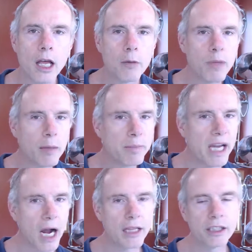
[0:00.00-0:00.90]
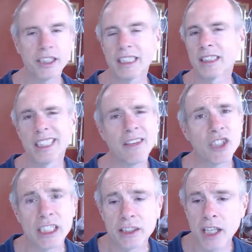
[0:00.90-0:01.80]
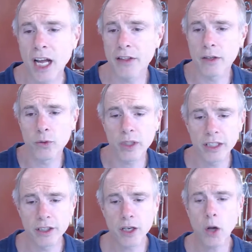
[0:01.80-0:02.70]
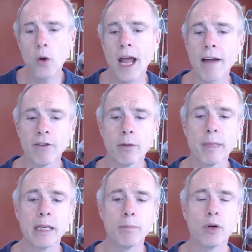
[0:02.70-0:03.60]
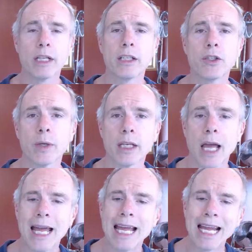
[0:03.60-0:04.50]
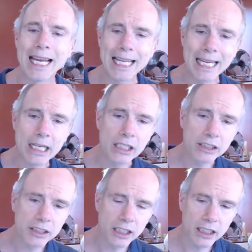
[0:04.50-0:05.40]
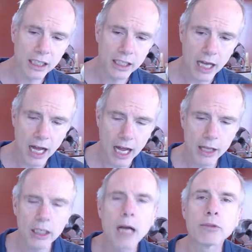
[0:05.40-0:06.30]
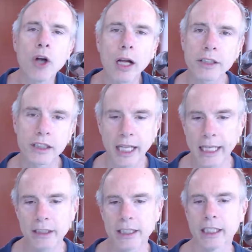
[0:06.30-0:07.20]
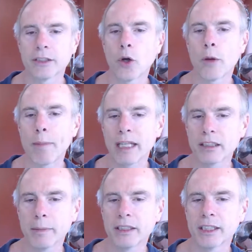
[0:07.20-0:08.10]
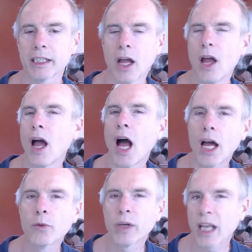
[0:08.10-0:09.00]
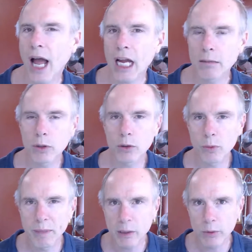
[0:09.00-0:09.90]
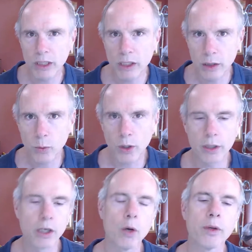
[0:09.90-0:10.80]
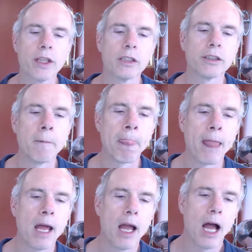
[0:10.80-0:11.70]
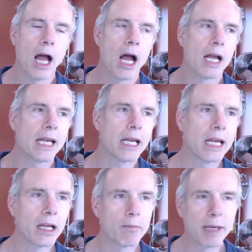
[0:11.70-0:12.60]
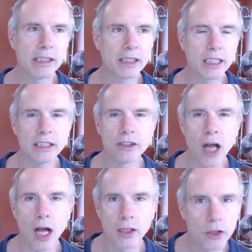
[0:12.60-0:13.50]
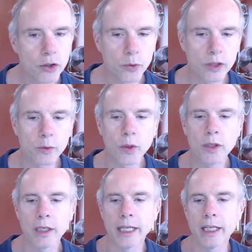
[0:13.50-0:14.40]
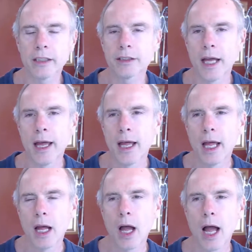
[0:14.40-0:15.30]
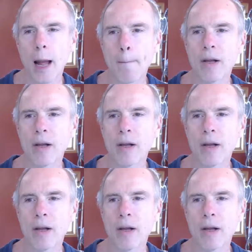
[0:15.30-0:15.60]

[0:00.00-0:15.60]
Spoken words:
but behind the scenes it never gets done. There's really no effort being put into it. It comes across as laziness or pessimistic. Unreliable would be a really good word to go with this. Basically, is not good to his word. It is a